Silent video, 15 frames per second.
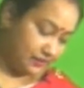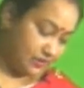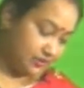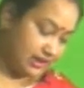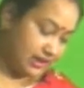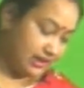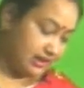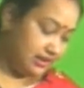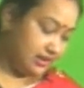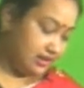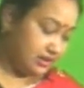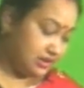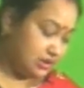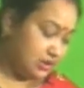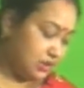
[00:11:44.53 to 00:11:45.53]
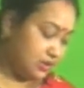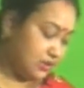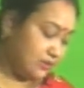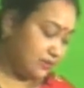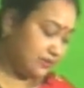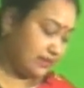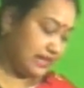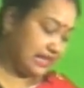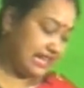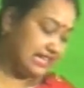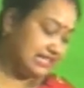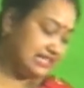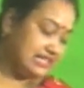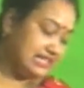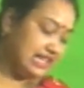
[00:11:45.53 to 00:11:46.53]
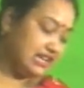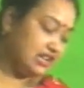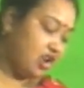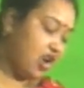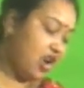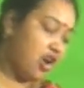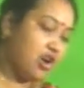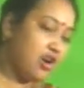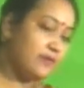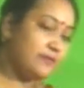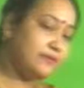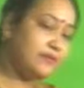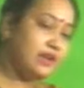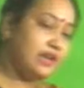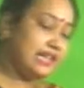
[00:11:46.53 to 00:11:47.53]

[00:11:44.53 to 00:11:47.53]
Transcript: Okay, so instead of